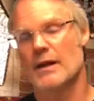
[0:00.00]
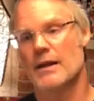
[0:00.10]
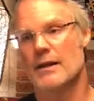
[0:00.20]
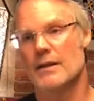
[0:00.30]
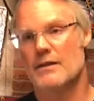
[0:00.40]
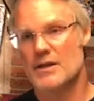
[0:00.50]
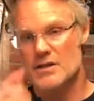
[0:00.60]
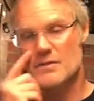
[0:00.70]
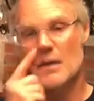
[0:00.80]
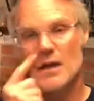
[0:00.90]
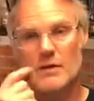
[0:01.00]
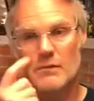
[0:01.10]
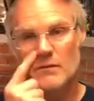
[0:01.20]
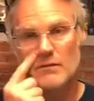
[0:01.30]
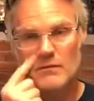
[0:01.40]
uh, they just made
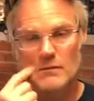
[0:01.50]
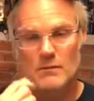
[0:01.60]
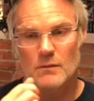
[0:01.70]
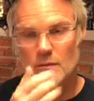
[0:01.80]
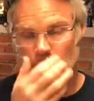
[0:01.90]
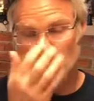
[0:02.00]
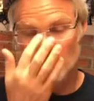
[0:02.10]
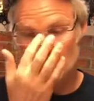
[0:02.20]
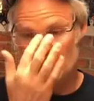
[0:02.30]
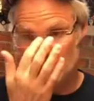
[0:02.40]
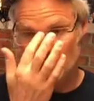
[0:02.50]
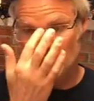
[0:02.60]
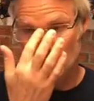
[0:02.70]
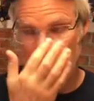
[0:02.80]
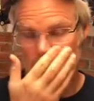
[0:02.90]
the levels
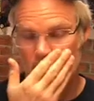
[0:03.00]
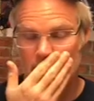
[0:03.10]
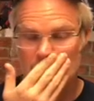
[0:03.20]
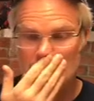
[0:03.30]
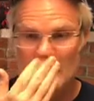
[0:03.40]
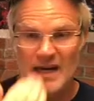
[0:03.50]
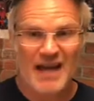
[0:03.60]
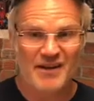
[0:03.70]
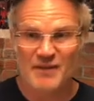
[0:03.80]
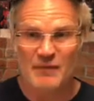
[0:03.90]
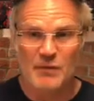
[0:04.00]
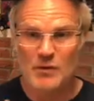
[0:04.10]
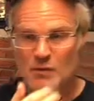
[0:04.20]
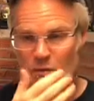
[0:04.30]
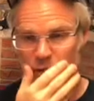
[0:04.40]
different and, and, added a few
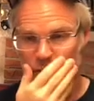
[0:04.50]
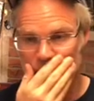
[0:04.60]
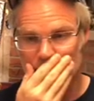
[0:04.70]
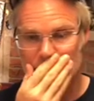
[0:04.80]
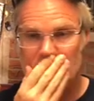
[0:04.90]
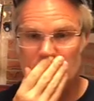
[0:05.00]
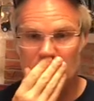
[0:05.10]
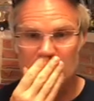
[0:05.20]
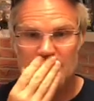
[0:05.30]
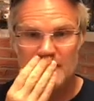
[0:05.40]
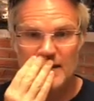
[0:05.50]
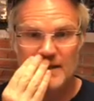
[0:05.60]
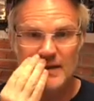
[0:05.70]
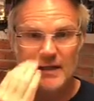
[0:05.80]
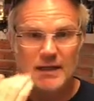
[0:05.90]
new little things. But uh,
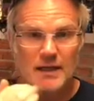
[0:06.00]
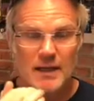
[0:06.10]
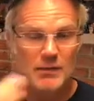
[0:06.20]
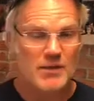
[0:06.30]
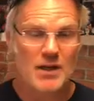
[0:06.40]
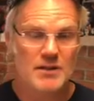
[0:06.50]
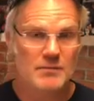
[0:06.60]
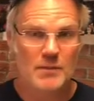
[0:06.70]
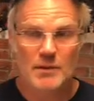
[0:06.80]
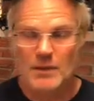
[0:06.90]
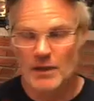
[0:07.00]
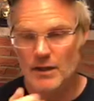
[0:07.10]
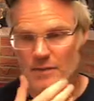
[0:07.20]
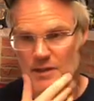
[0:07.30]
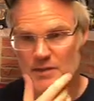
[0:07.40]
it was awesome uh,
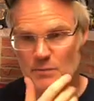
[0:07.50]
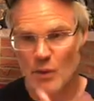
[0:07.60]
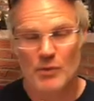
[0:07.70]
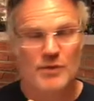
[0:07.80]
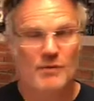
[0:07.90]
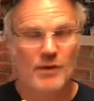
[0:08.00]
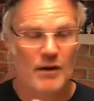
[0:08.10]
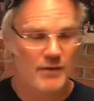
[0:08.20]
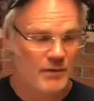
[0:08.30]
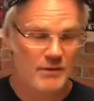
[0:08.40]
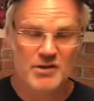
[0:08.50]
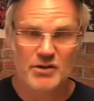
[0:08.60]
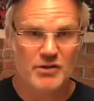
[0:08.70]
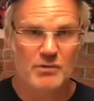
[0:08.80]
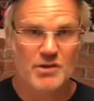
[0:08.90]
because both uh, the original
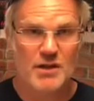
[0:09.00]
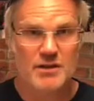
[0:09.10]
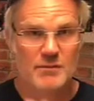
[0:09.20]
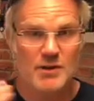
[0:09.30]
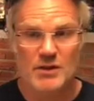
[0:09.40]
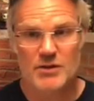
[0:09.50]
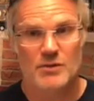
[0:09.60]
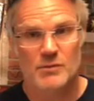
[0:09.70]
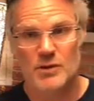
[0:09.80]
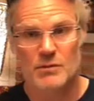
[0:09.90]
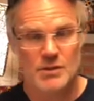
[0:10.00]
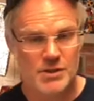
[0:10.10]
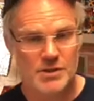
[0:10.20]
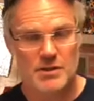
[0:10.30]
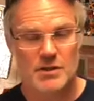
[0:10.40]
Doom was awesome, and Doom 2 was
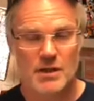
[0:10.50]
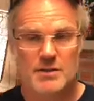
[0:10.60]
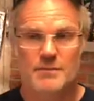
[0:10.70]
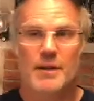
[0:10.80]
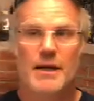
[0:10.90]
just as awesome.